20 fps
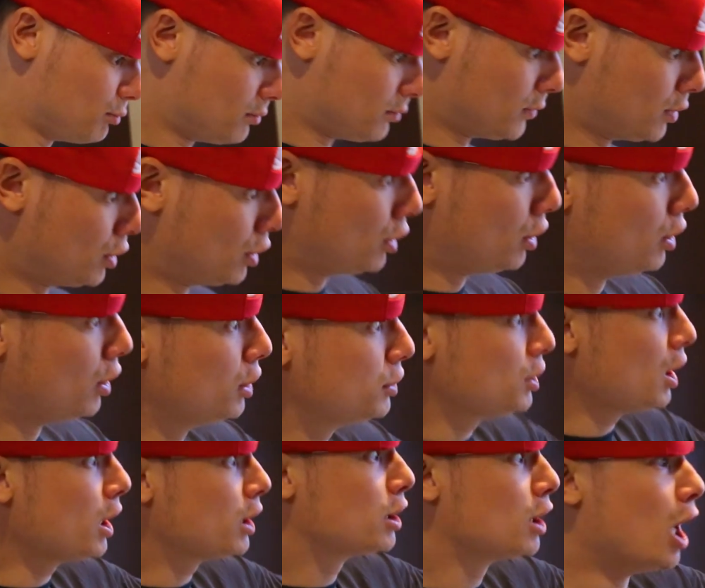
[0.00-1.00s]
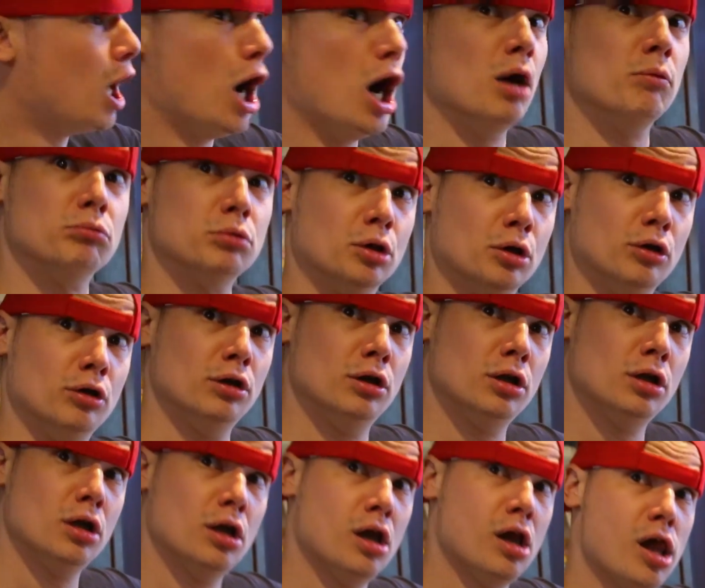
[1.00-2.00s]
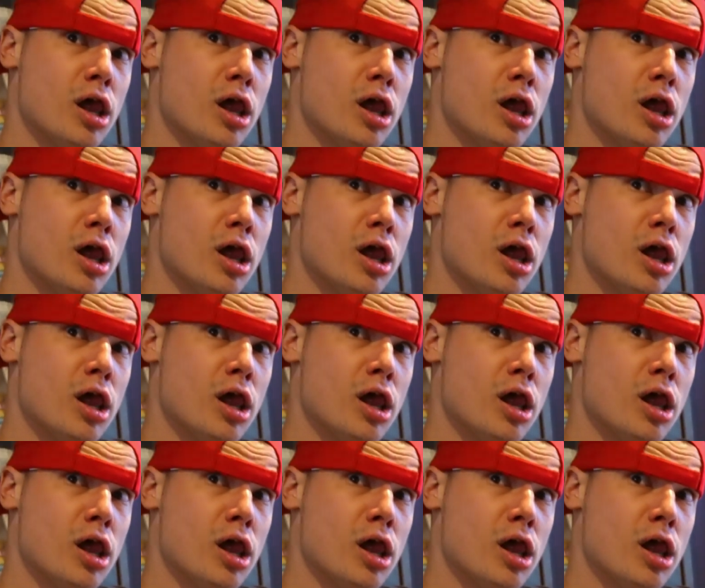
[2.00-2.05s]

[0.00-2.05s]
It's like cum, dude.